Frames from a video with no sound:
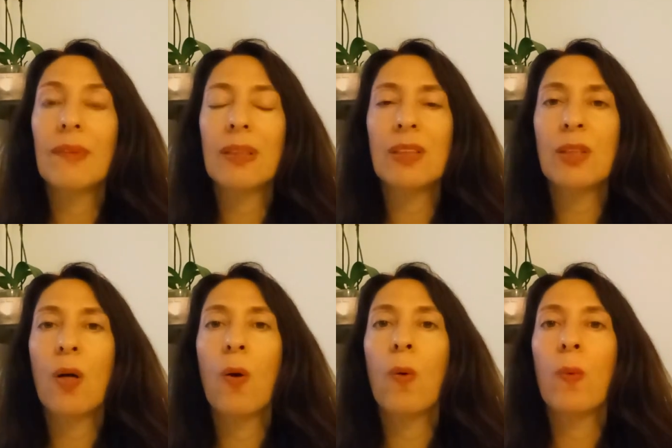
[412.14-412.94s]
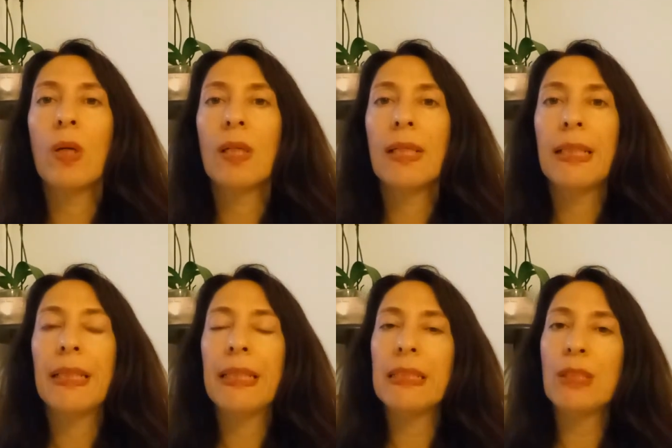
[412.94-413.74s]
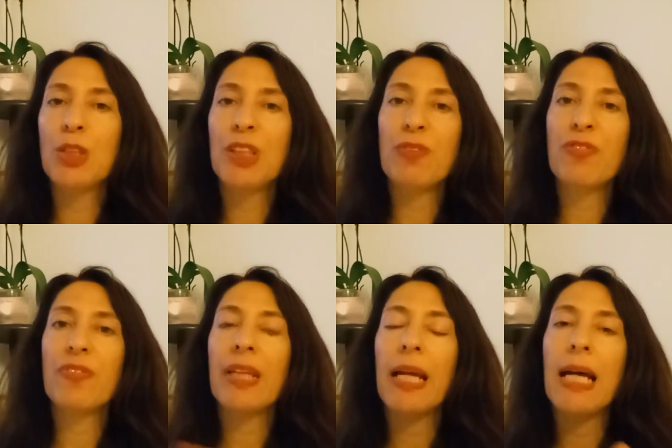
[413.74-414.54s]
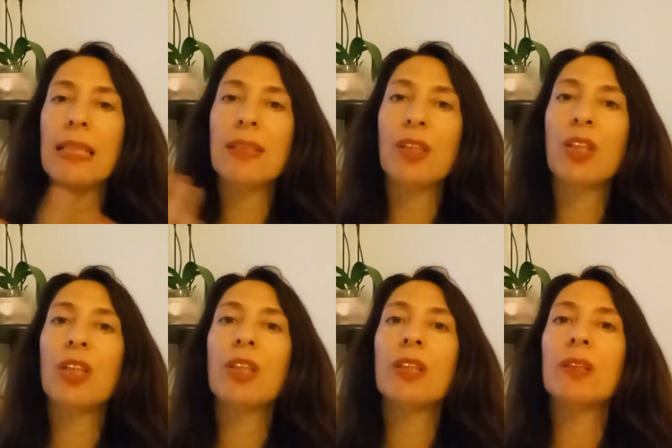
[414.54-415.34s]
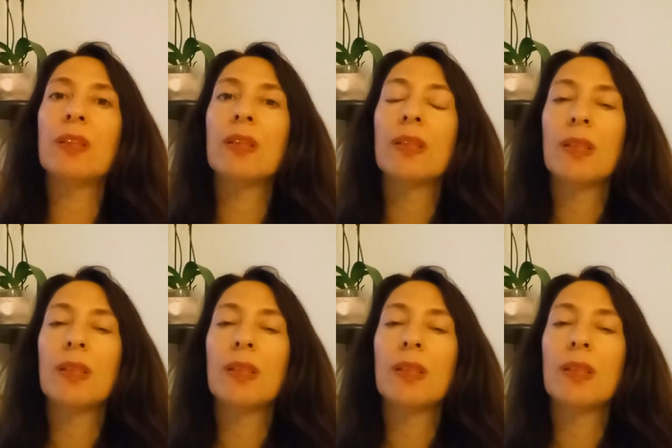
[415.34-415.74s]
So this shift that has occurred,